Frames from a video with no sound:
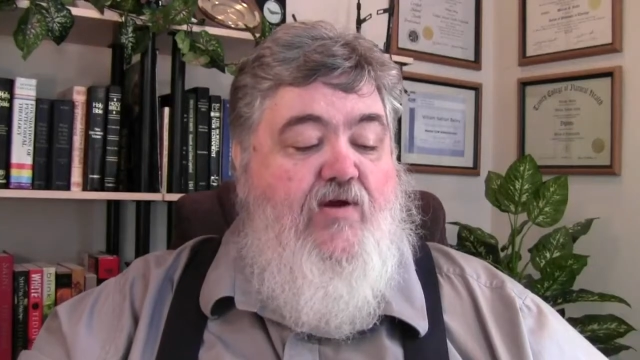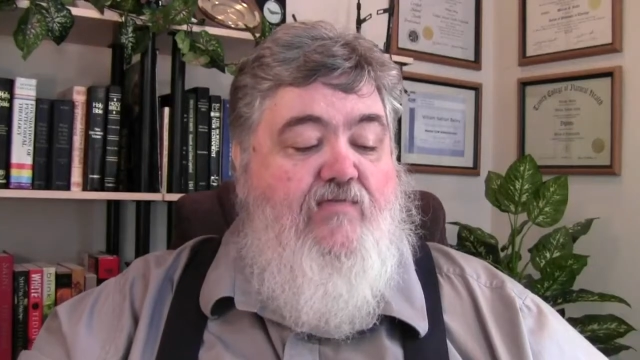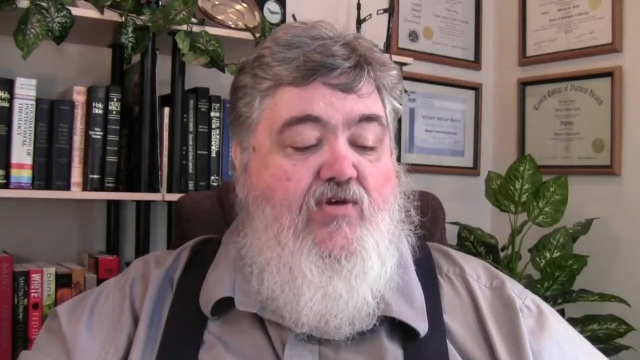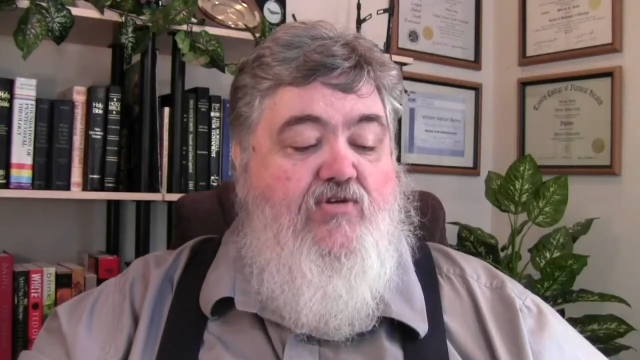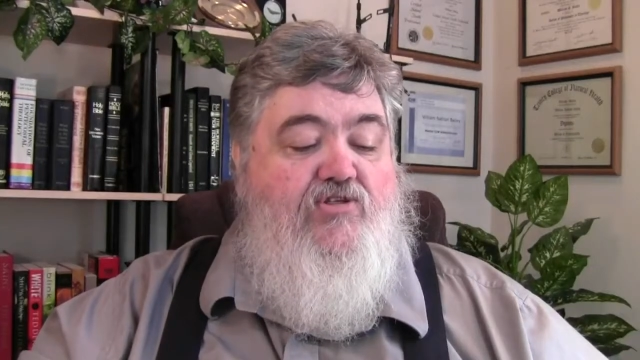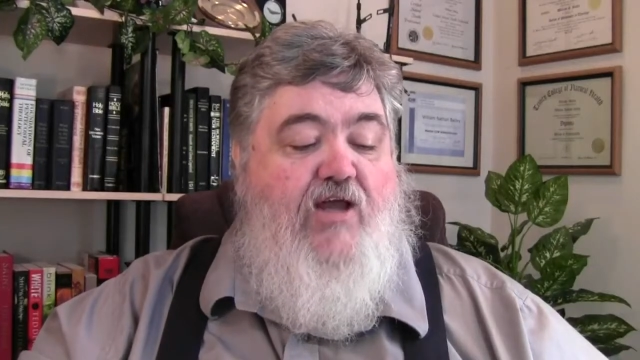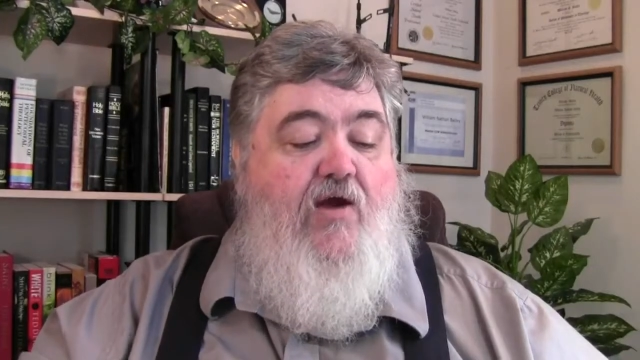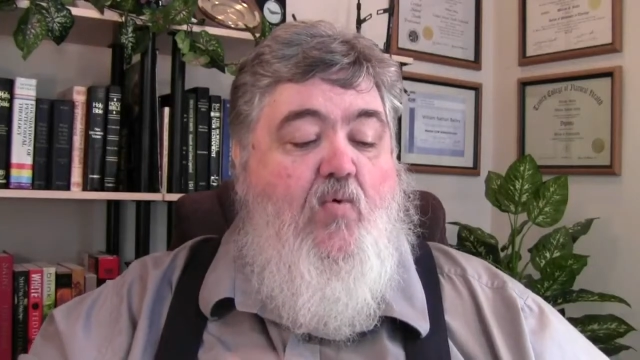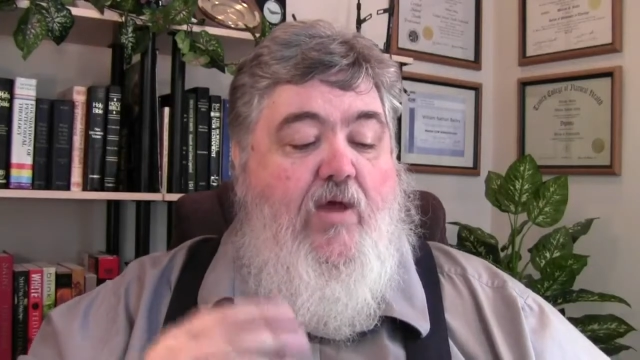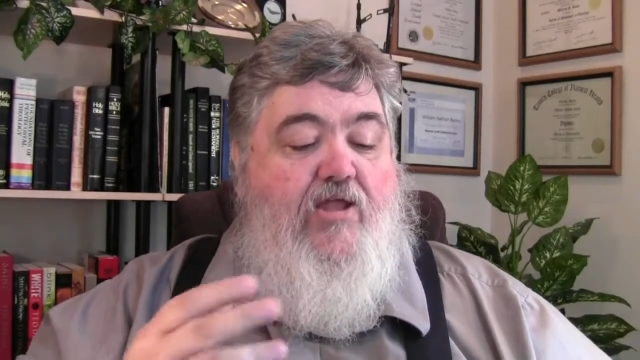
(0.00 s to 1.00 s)
soever you
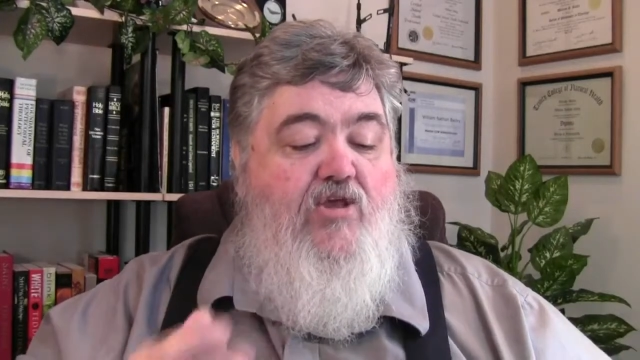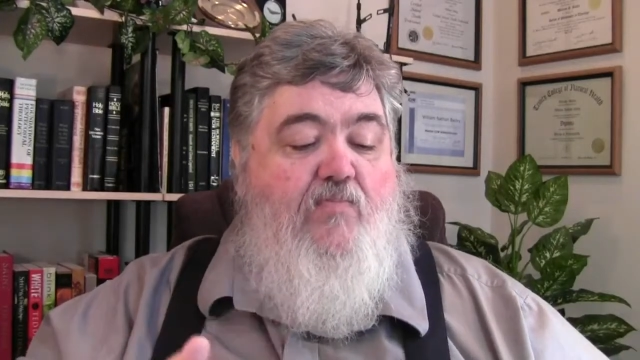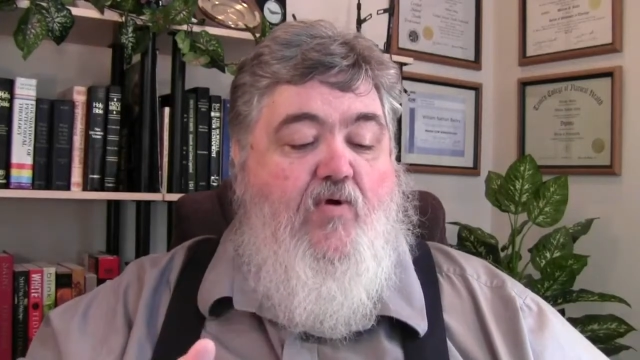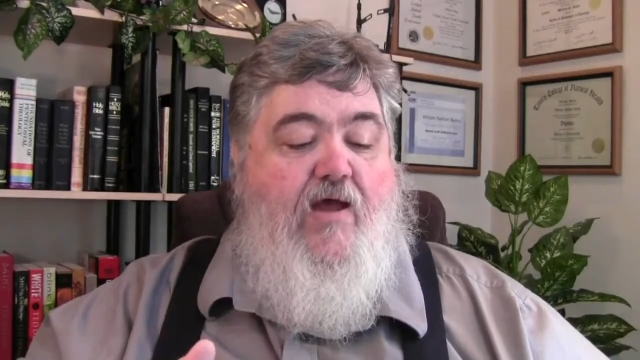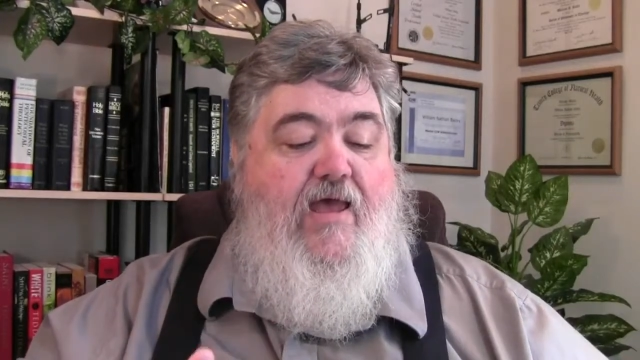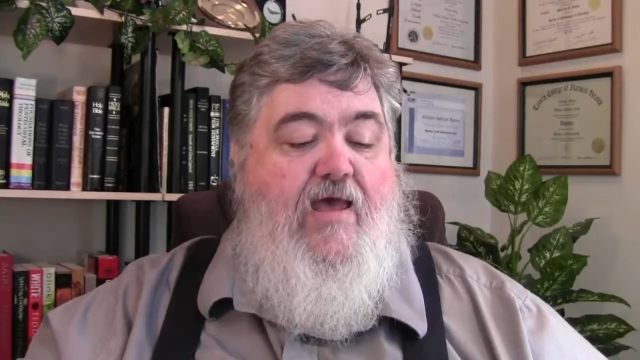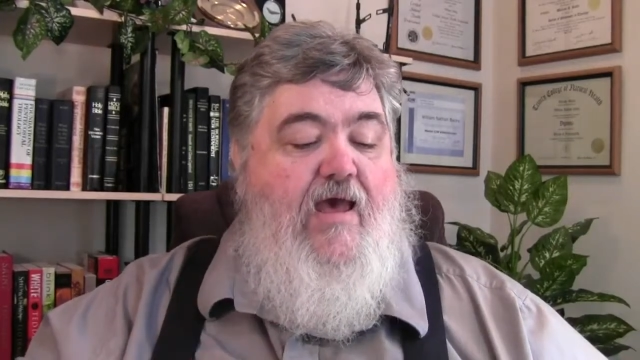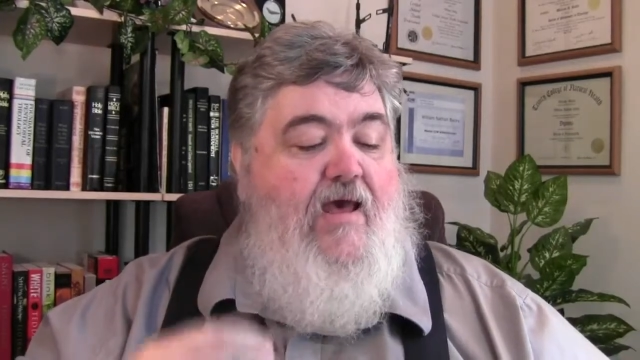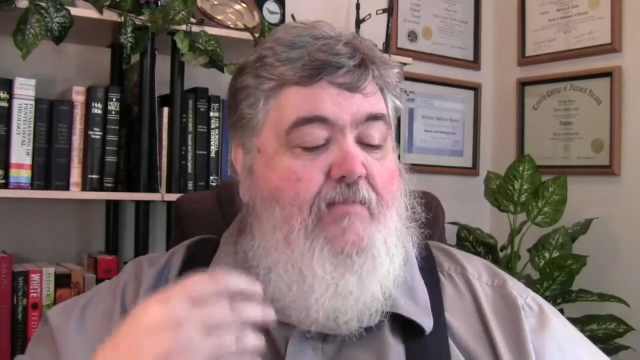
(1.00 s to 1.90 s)
desire, when you pray,